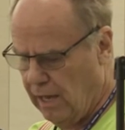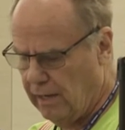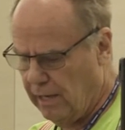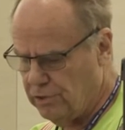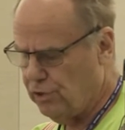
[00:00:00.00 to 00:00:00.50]

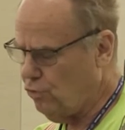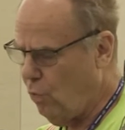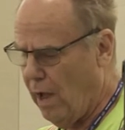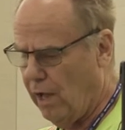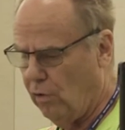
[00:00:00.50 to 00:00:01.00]
at exit
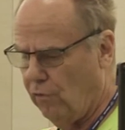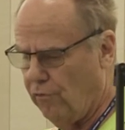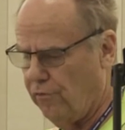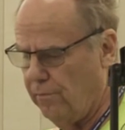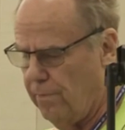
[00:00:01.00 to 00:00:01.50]

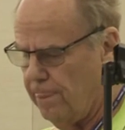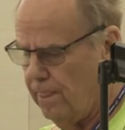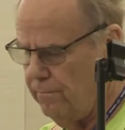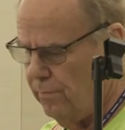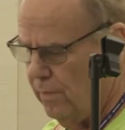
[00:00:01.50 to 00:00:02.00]
12.
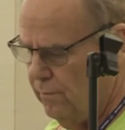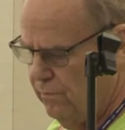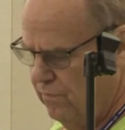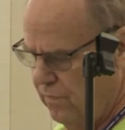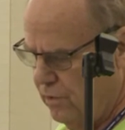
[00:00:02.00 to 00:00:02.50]

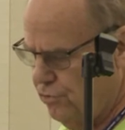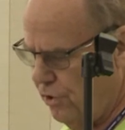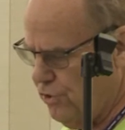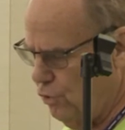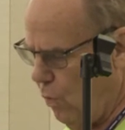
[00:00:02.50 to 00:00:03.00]

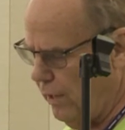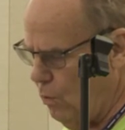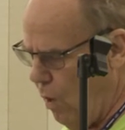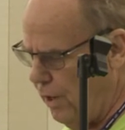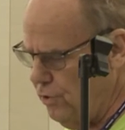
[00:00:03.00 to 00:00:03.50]
Instruction
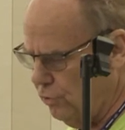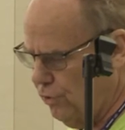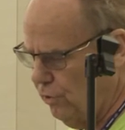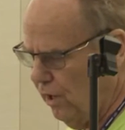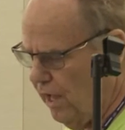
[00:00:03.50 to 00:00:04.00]
21, you'll
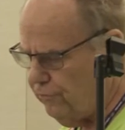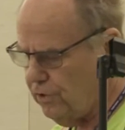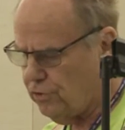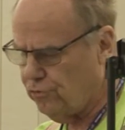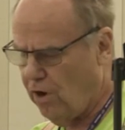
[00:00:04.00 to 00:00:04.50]
turn left
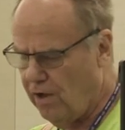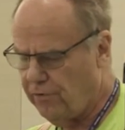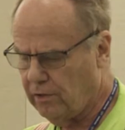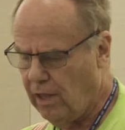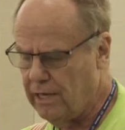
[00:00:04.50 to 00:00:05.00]
at the
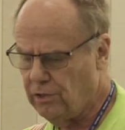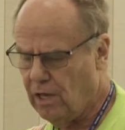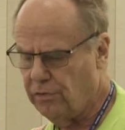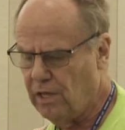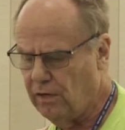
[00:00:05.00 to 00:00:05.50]
traffic light
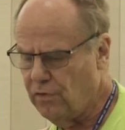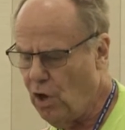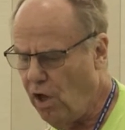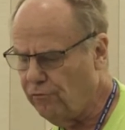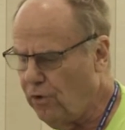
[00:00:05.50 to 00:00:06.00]
at the end of
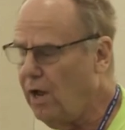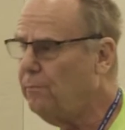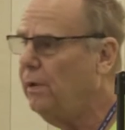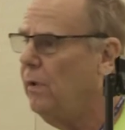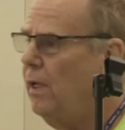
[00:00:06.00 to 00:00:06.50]
the
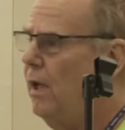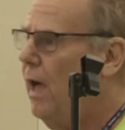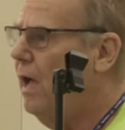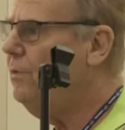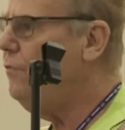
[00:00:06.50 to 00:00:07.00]
off-ramp.
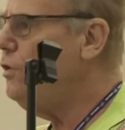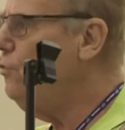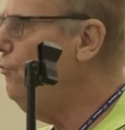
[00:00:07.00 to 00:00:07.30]
I'm giving you